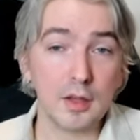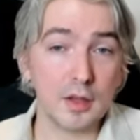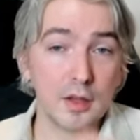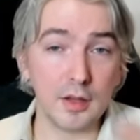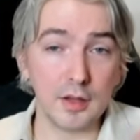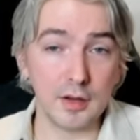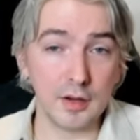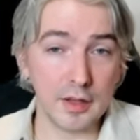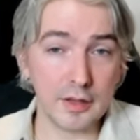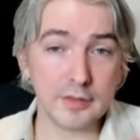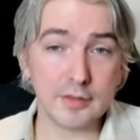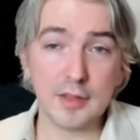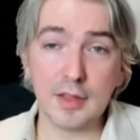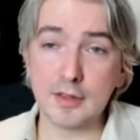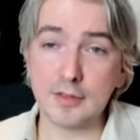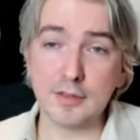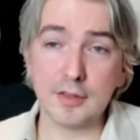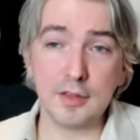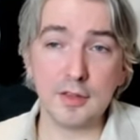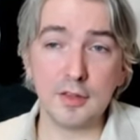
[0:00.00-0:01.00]
Unless
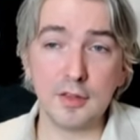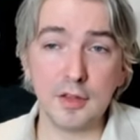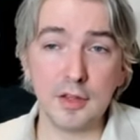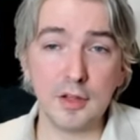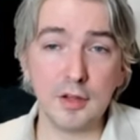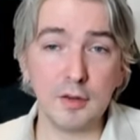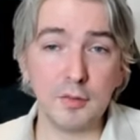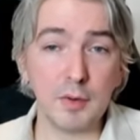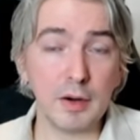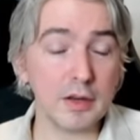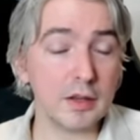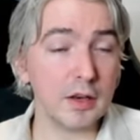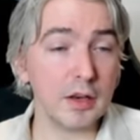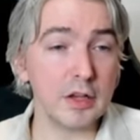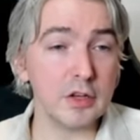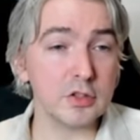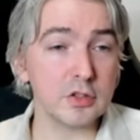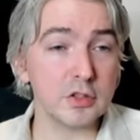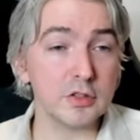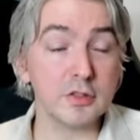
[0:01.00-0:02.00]
that's in the
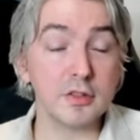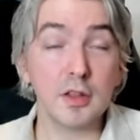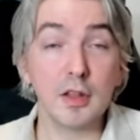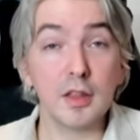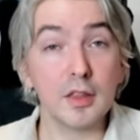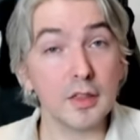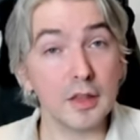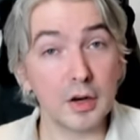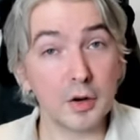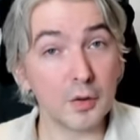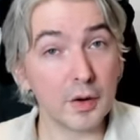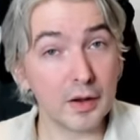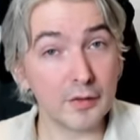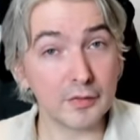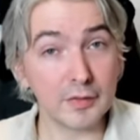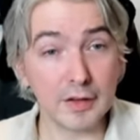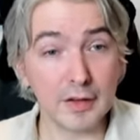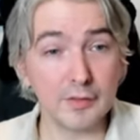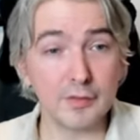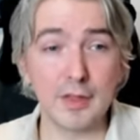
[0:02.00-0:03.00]
regulations, they don't have
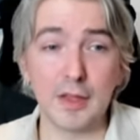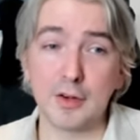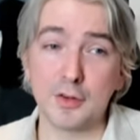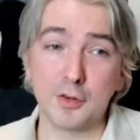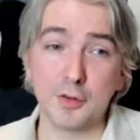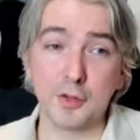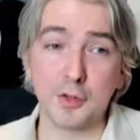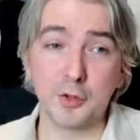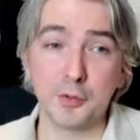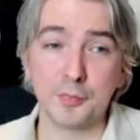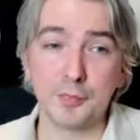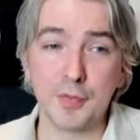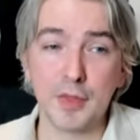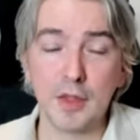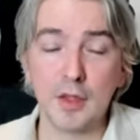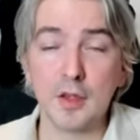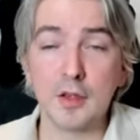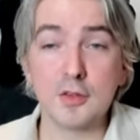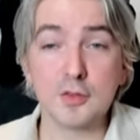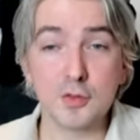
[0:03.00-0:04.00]
to give that to you.
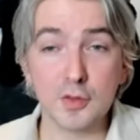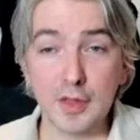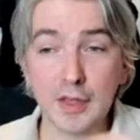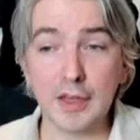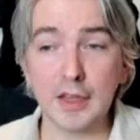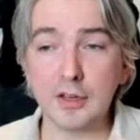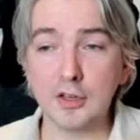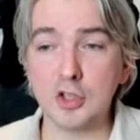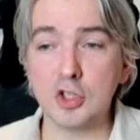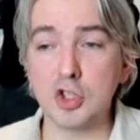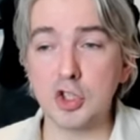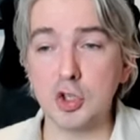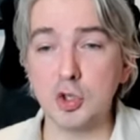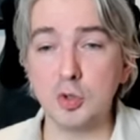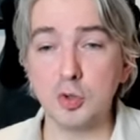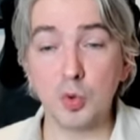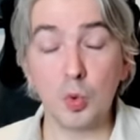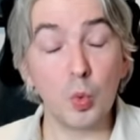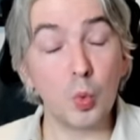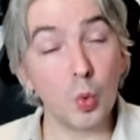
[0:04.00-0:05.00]
So they get to
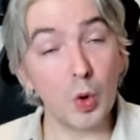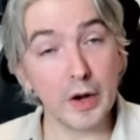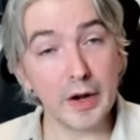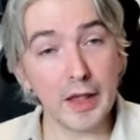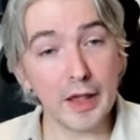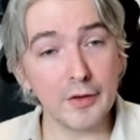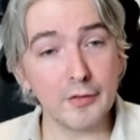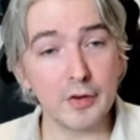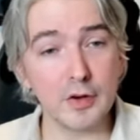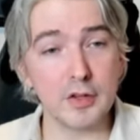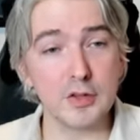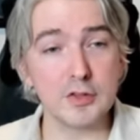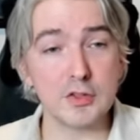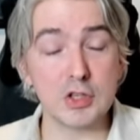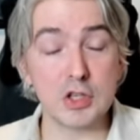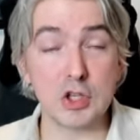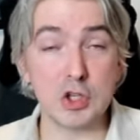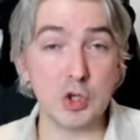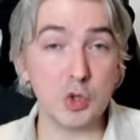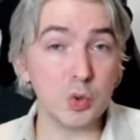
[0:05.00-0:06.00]
choose what evidence
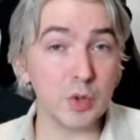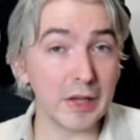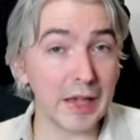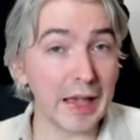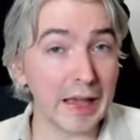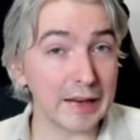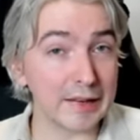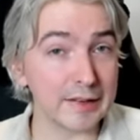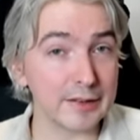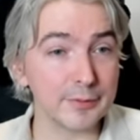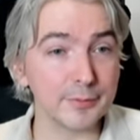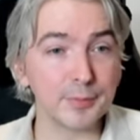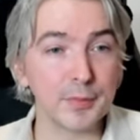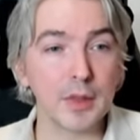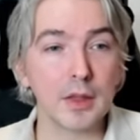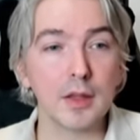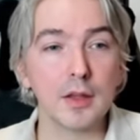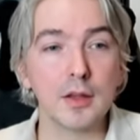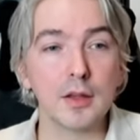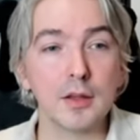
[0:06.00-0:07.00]
you get.
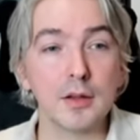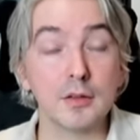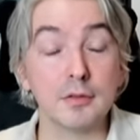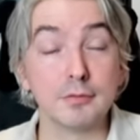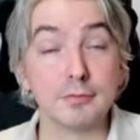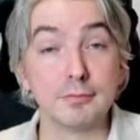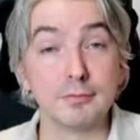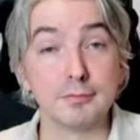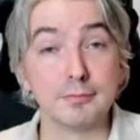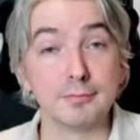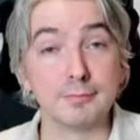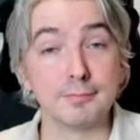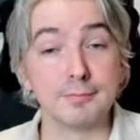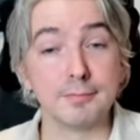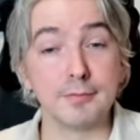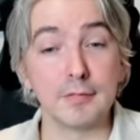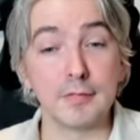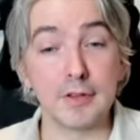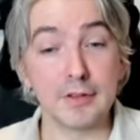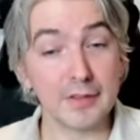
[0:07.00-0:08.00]

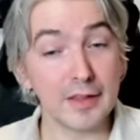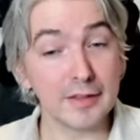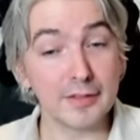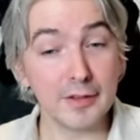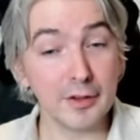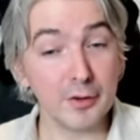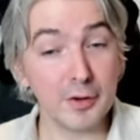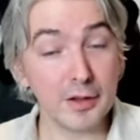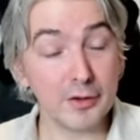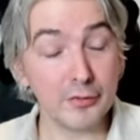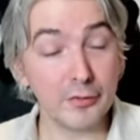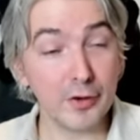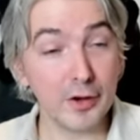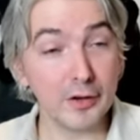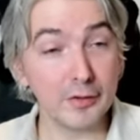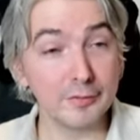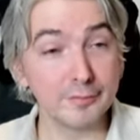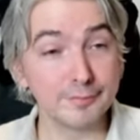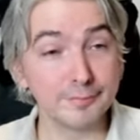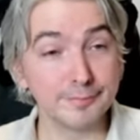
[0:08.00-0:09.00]
Does that sound like fun?